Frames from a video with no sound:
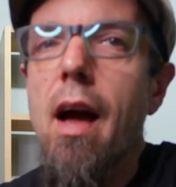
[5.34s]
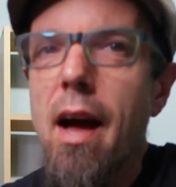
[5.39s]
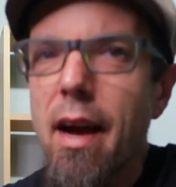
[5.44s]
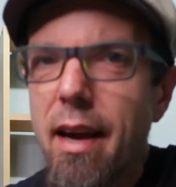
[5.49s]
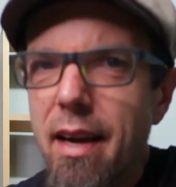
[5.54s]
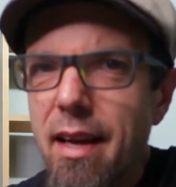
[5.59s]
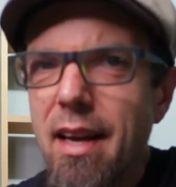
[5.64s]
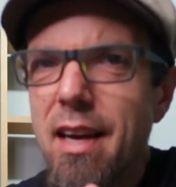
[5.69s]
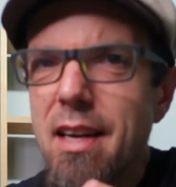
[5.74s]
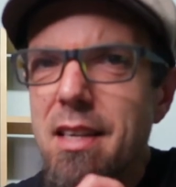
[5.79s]
I
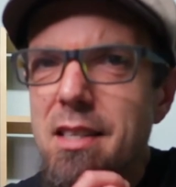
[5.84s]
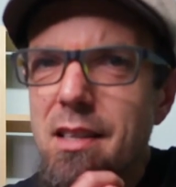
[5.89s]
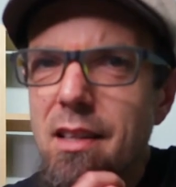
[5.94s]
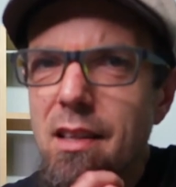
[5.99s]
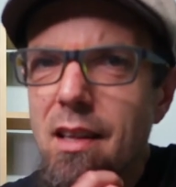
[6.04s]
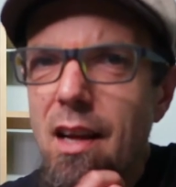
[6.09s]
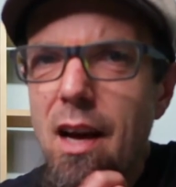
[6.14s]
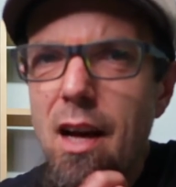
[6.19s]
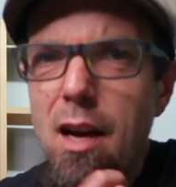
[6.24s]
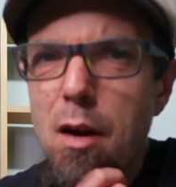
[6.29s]
get asked a
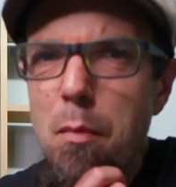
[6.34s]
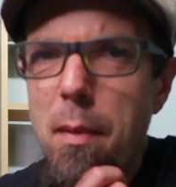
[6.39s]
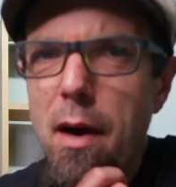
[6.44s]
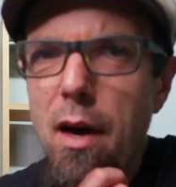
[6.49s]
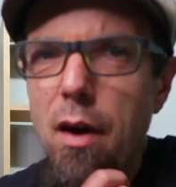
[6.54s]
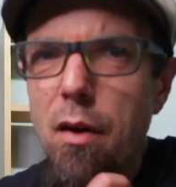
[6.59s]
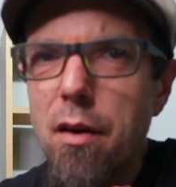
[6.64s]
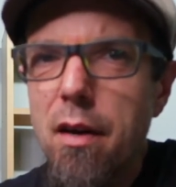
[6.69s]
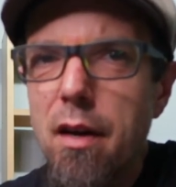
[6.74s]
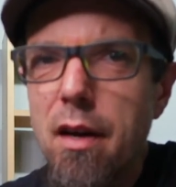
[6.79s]
lot
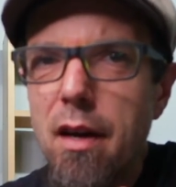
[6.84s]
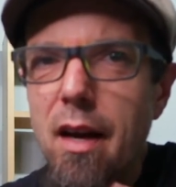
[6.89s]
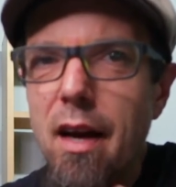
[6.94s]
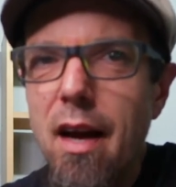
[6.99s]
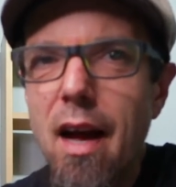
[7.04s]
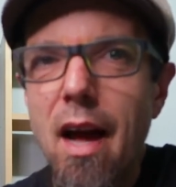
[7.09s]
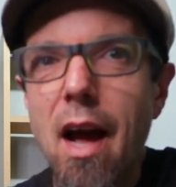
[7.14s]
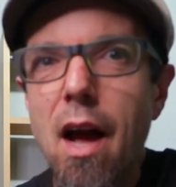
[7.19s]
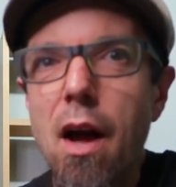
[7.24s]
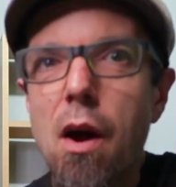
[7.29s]
about
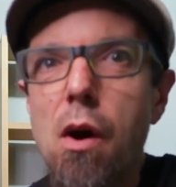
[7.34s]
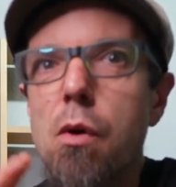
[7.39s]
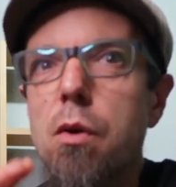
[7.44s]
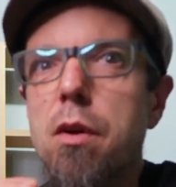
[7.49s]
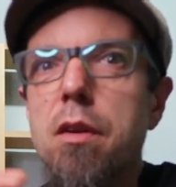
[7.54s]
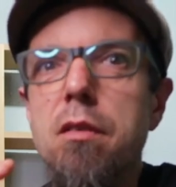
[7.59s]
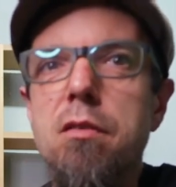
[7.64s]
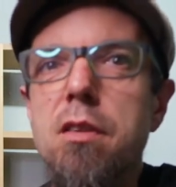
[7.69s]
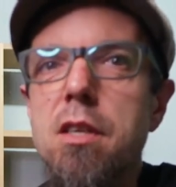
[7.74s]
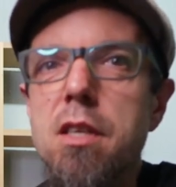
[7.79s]
how
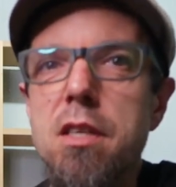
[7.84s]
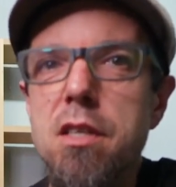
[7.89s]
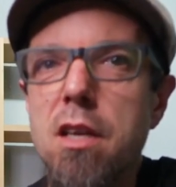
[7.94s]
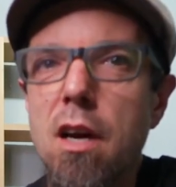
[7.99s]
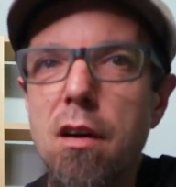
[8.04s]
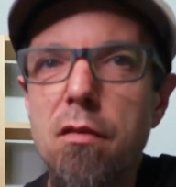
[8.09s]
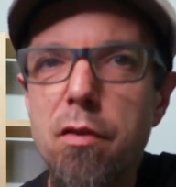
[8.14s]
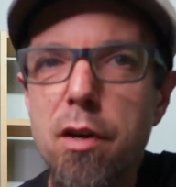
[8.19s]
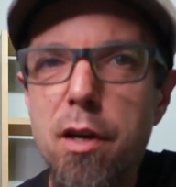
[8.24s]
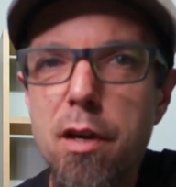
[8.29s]
to
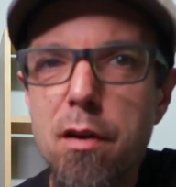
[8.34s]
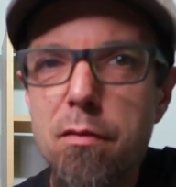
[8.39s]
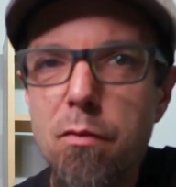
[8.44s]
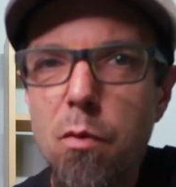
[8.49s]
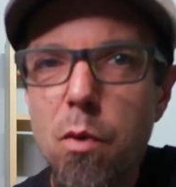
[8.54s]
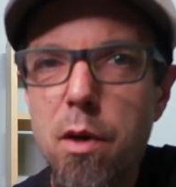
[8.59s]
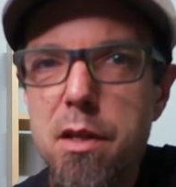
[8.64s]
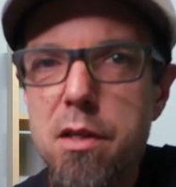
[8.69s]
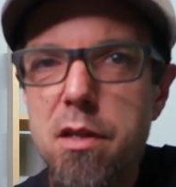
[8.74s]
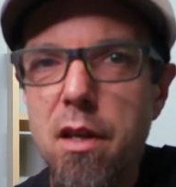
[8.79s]
discover your
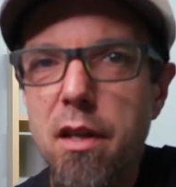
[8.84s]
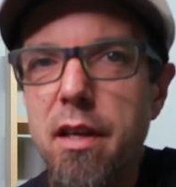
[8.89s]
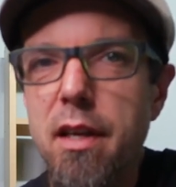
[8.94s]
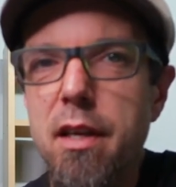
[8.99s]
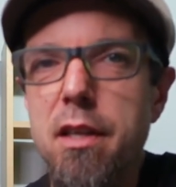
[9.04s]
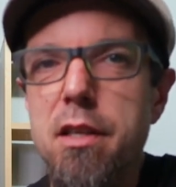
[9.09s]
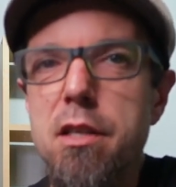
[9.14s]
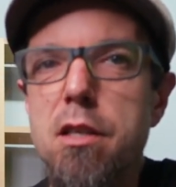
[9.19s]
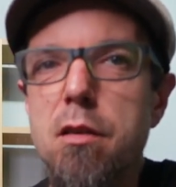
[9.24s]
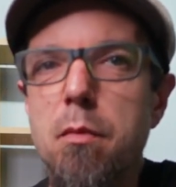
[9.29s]
voice on the
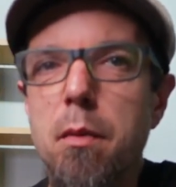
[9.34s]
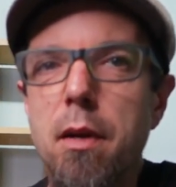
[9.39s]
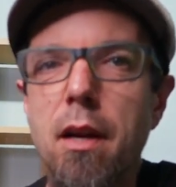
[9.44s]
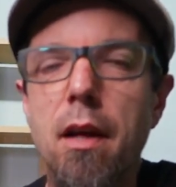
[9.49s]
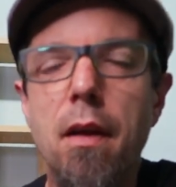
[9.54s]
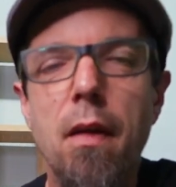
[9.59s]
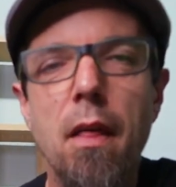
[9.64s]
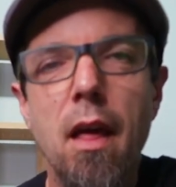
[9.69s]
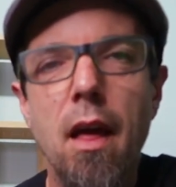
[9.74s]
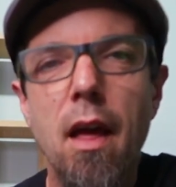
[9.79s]
instrument,
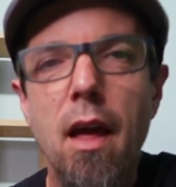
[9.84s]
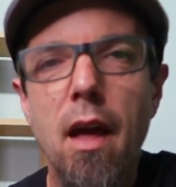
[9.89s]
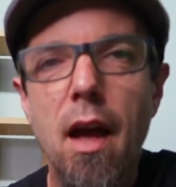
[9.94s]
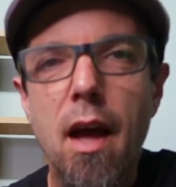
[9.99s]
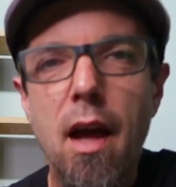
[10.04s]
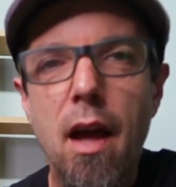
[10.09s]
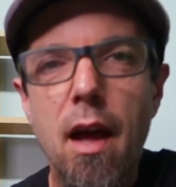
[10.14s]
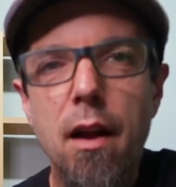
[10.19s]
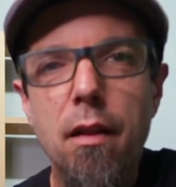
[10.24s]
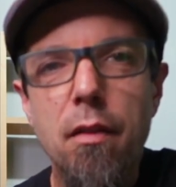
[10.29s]

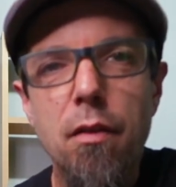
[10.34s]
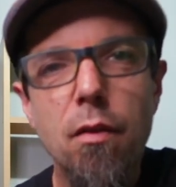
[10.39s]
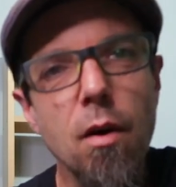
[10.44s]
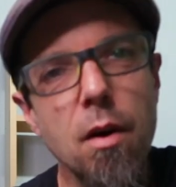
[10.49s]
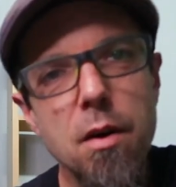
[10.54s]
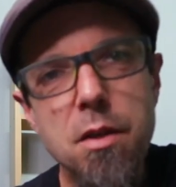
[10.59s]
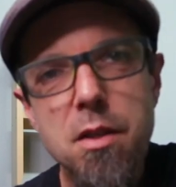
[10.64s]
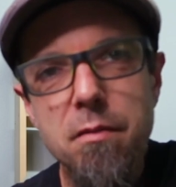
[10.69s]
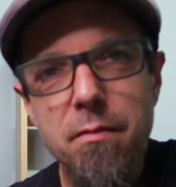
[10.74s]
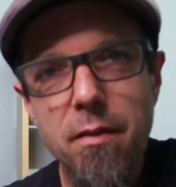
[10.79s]
and there
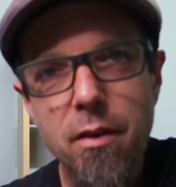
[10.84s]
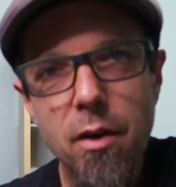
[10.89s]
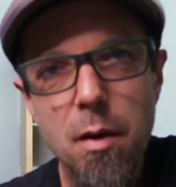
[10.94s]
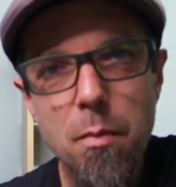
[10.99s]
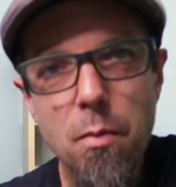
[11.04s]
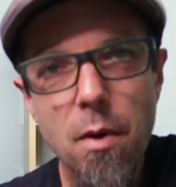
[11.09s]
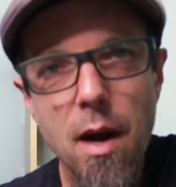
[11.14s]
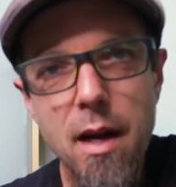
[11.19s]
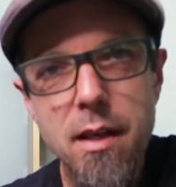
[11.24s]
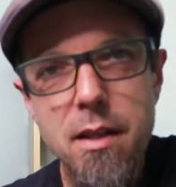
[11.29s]
are some very
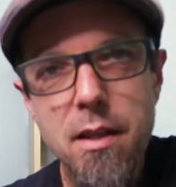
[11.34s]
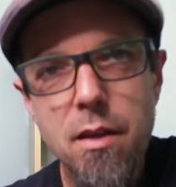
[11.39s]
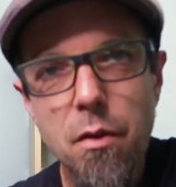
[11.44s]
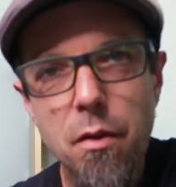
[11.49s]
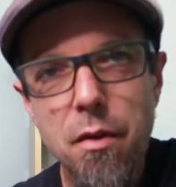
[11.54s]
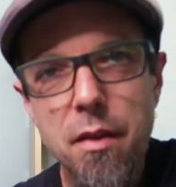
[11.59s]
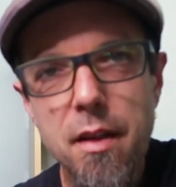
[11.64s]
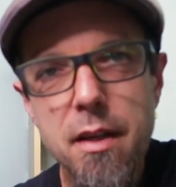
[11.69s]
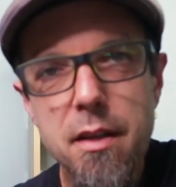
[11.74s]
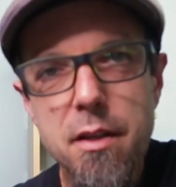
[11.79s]
practical
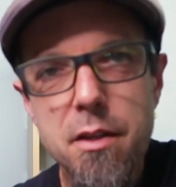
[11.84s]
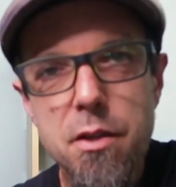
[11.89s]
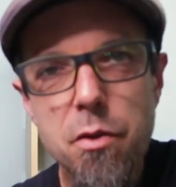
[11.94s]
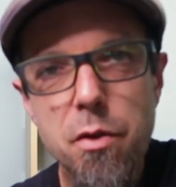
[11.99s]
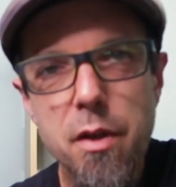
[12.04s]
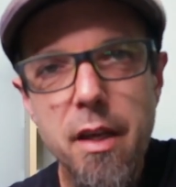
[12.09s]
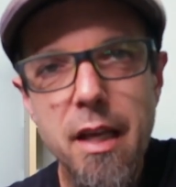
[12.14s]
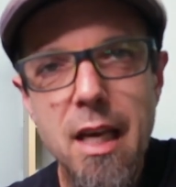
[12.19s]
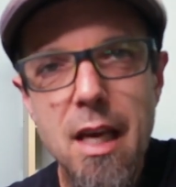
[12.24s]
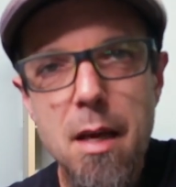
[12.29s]
things you
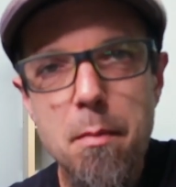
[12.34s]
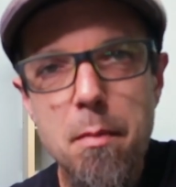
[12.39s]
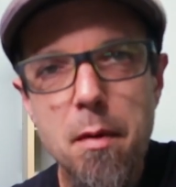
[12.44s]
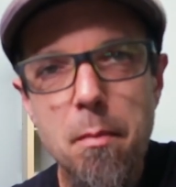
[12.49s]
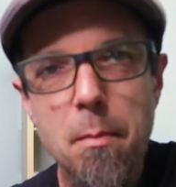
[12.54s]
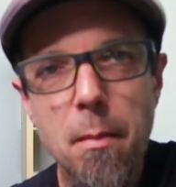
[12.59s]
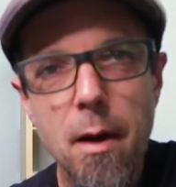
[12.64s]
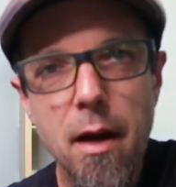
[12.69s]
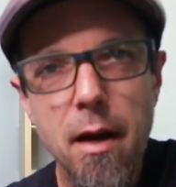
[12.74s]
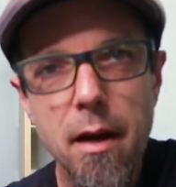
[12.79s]
can keep in
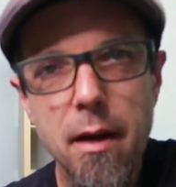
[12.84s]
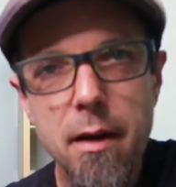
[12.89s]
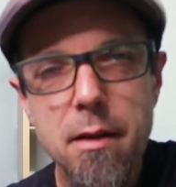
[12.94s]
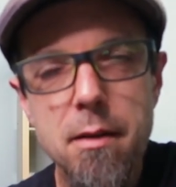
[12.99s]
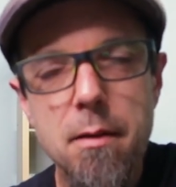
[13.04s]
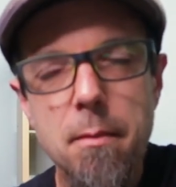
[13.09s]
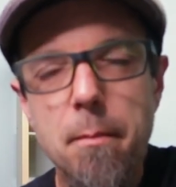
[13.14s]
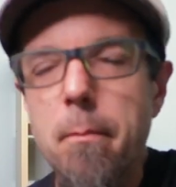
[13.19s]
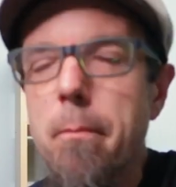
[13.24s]
mind.